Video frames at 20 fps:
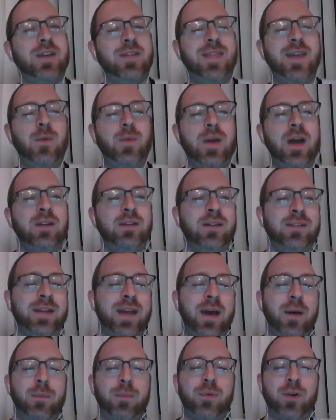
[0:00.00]
I think we held it
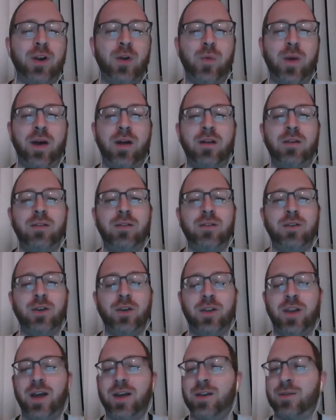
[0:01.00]
down pretty well.
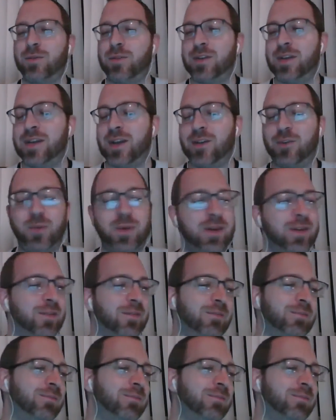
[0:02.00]
Good luck. We'll see you next week.